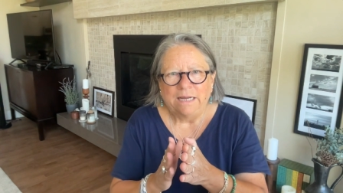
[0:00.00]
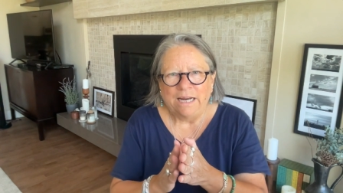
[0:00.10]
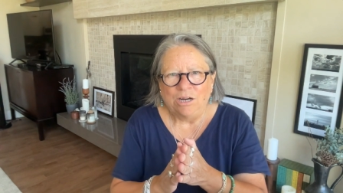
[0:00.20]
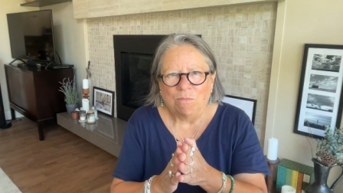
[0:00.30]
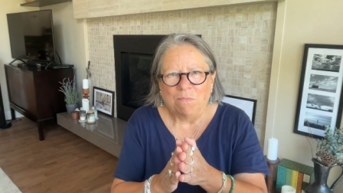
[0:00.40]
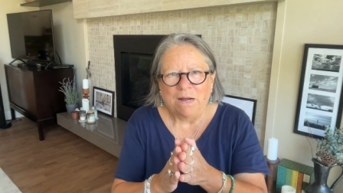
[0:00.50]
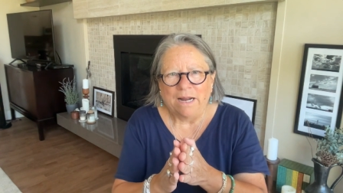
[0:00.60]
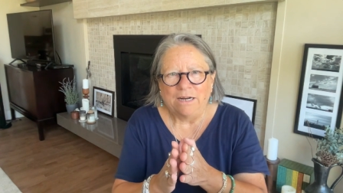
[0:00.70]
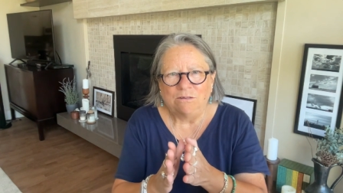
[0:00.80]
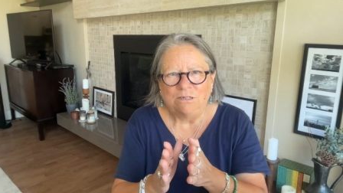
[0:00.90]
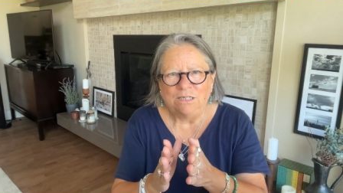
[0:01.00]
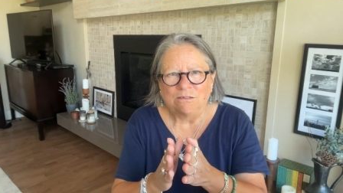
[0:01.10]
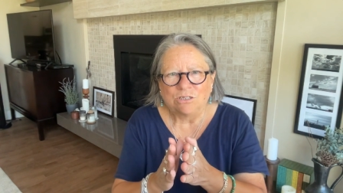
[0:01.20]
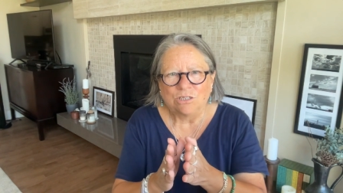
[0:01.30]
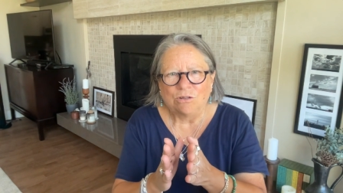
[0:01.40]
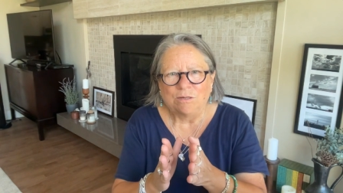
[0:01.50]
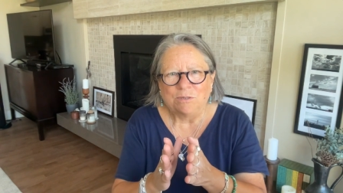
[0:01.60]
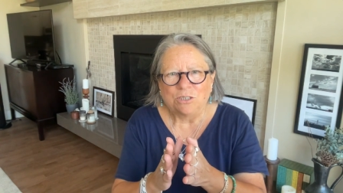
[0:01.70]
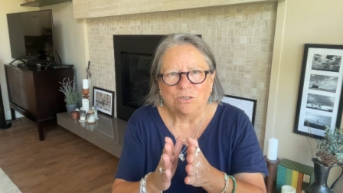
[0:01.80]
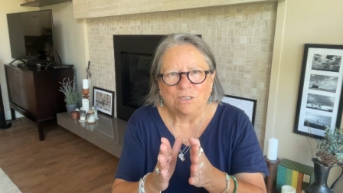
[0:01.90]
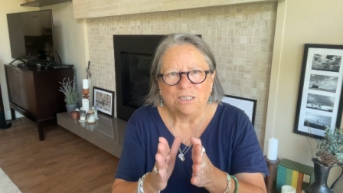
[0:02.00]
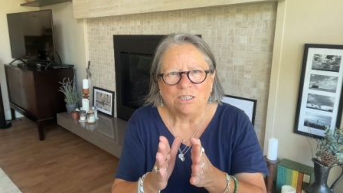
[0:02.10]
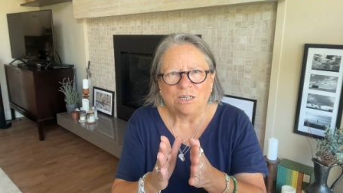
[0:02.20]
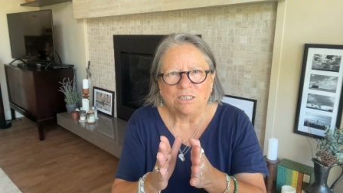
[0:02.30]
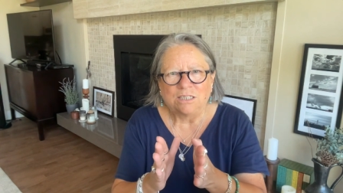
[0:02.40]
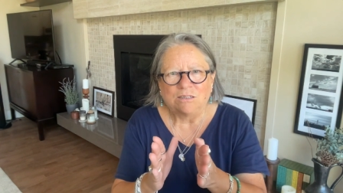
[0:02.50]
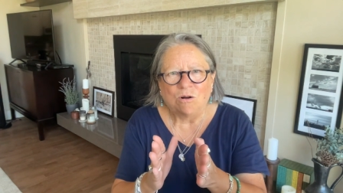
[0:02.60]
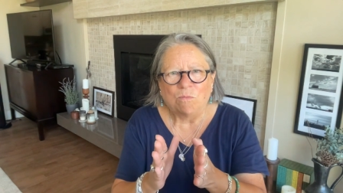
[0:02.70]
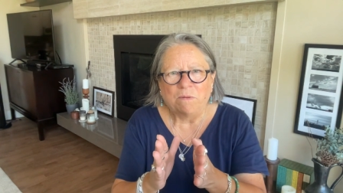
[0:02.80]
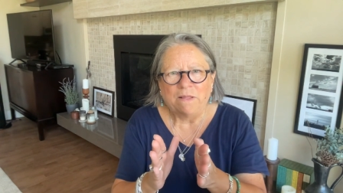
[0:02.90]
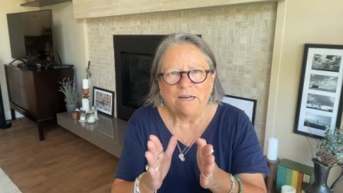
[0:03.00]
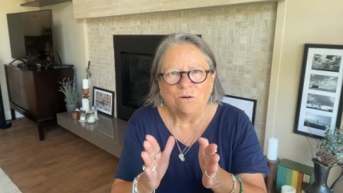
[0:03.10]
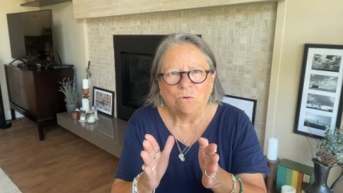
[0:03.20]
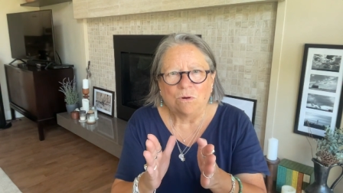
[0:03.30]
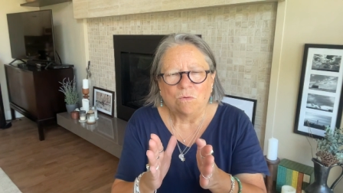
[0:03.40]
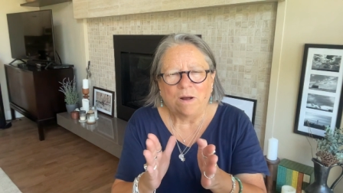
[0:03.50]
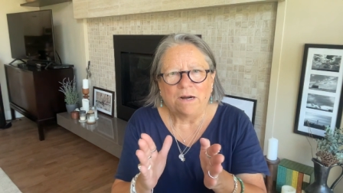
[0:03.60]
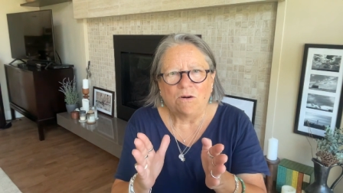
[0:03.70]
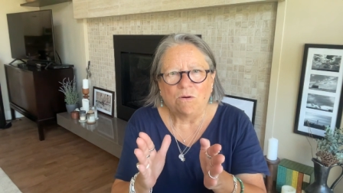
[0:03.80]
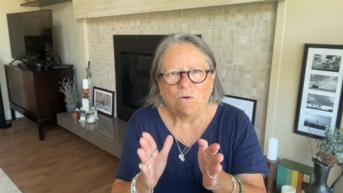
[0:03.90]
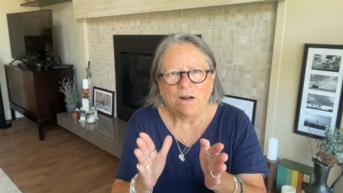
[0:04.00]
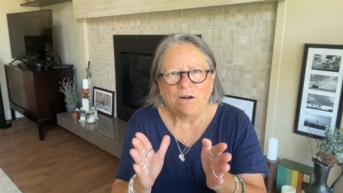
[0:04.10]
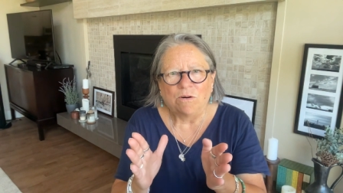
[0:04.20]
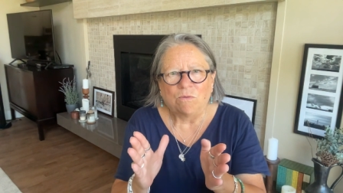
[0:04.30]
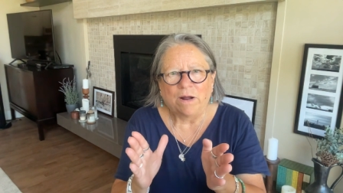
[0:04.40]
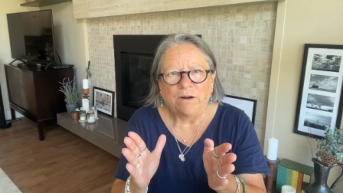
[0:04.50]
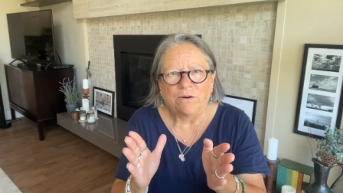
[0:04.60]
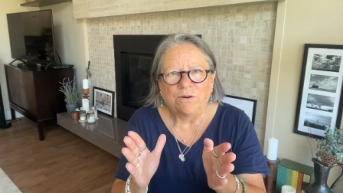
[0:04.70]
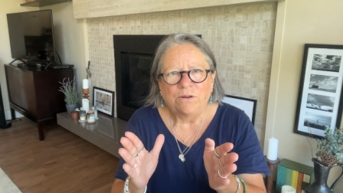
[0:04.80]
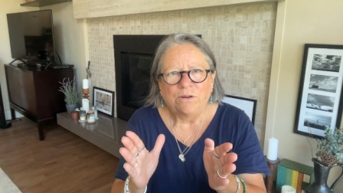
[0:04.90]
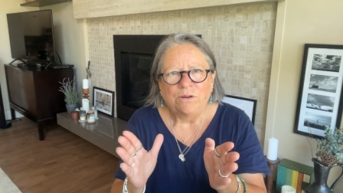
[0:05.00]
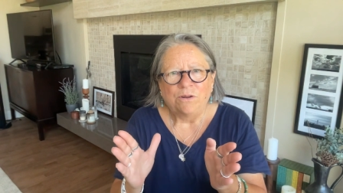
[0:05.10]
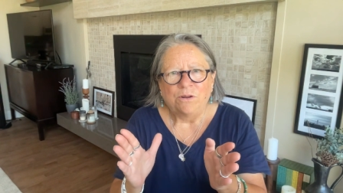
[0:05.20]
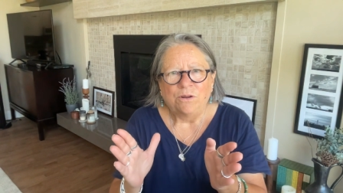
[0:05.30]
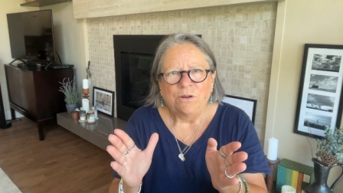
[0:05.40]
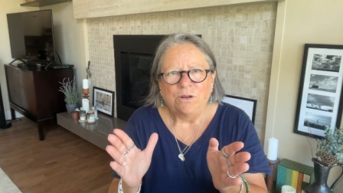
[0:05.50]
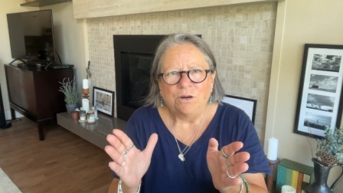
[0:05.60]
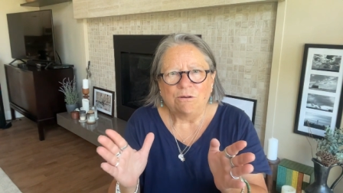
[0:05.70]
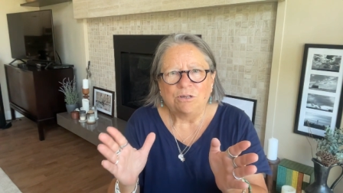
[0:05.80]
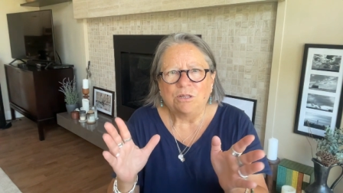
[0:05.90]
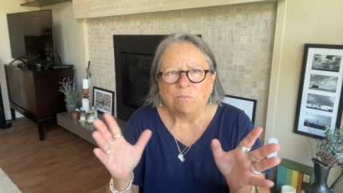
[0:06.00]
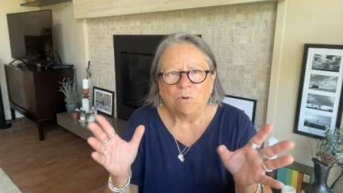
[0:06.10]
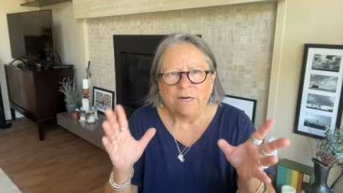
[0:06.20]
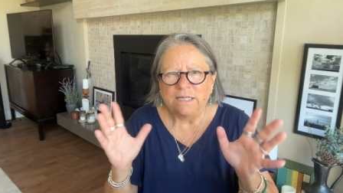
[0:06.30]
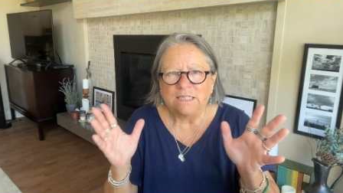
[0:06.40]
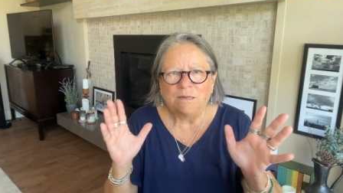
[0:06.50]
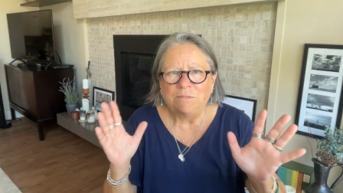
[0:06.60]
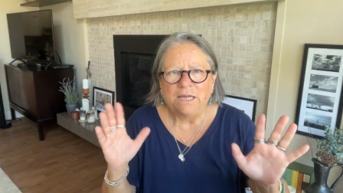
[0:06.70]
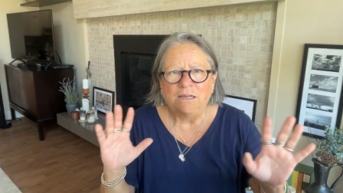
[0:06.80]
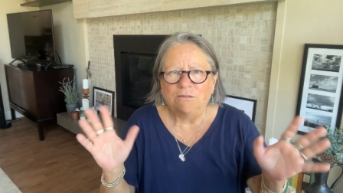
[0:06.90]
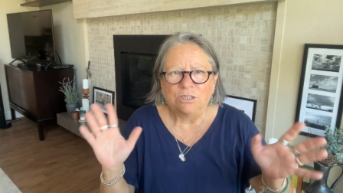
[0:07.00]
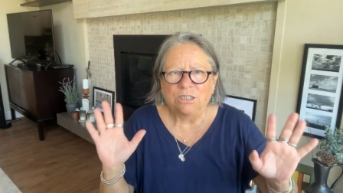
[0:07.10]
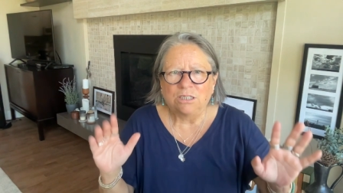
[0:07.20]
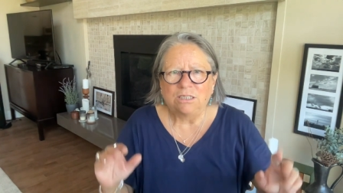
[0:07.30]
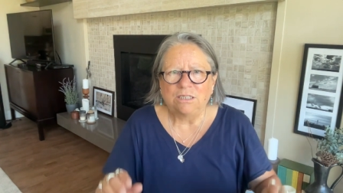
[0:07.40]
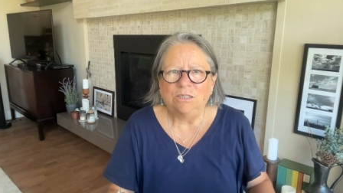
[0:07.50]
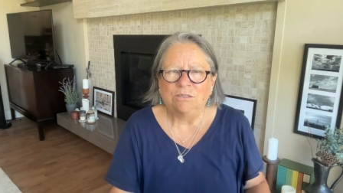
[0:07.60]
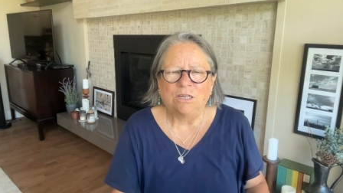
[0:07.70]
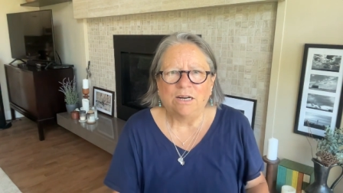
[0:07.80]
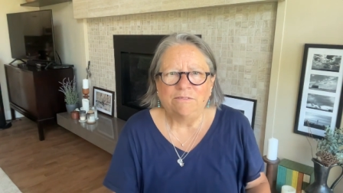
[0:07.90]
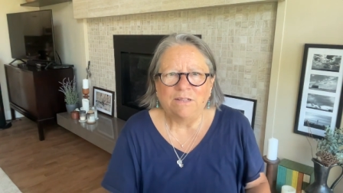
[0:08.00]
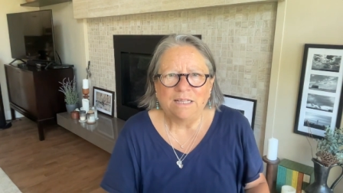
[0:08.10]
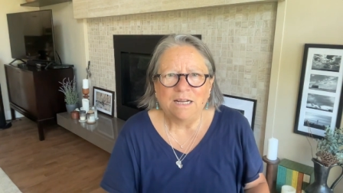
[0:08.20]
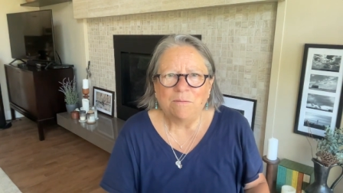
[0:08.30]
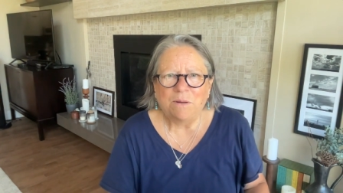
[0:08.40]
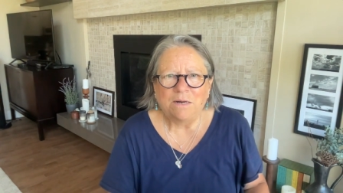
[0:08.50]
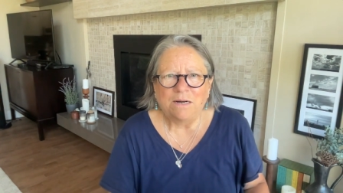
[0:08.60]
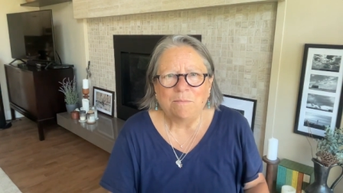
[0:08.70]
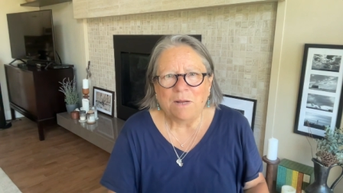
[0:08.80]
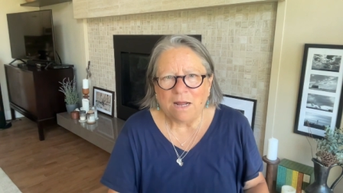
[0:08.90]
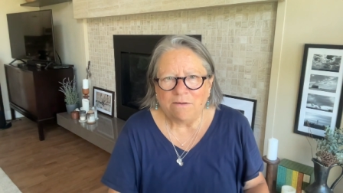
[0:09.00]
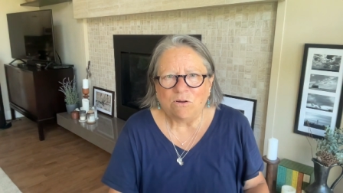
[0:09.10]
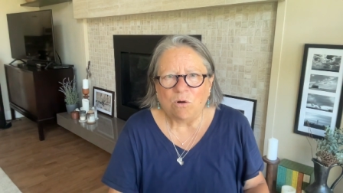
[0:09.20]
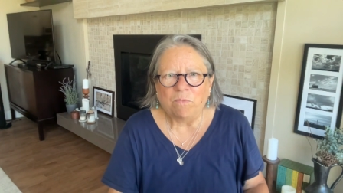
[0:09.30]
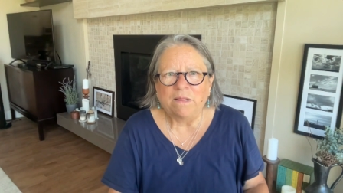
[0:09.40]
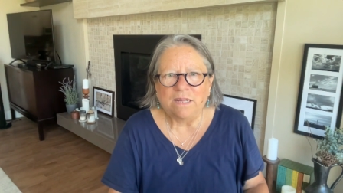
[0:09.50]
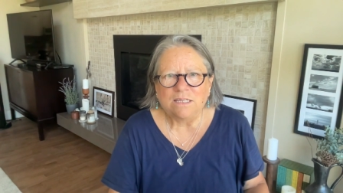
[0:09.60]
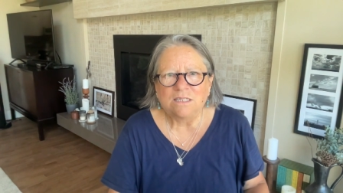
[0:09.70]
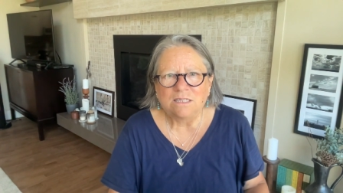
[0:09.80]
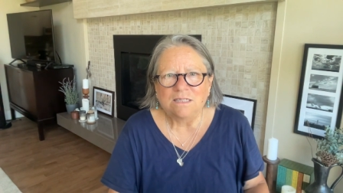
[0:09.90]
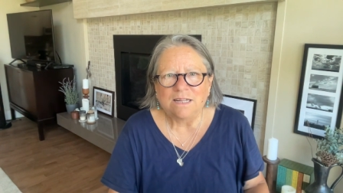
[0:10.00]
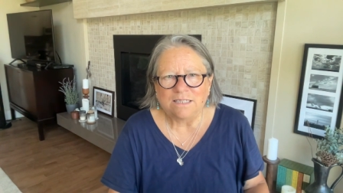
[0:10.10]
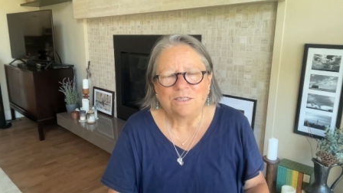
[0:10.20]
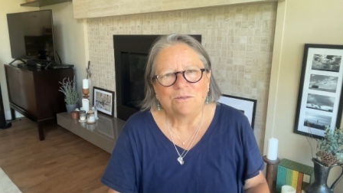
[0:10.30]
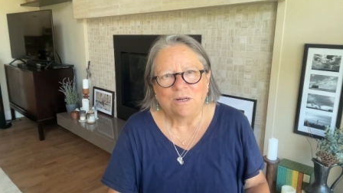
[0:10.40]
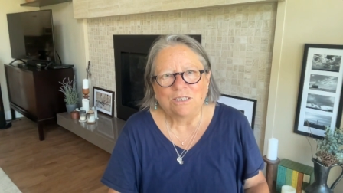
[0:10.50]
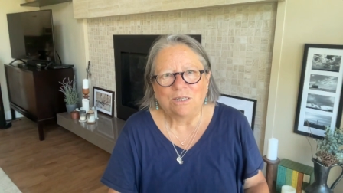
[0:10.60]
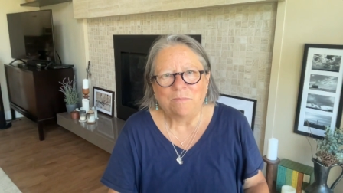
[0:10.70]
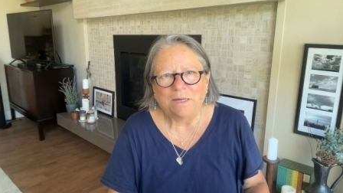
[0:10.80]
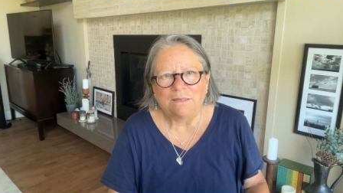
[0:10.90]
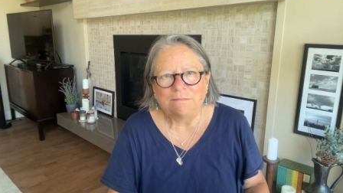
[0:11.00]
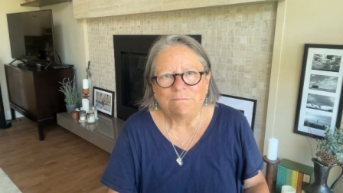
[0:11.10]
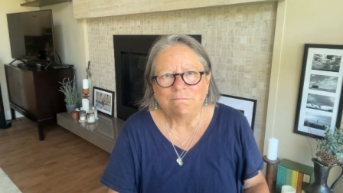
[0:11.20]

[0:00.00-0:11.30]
And your mind, you know, slowly but surely starts to open that door wider and wider and wider, you know, to the point that someday you'll just, you'll not even think about it. I'm kind of hoping that's, that's the direction I'm headed.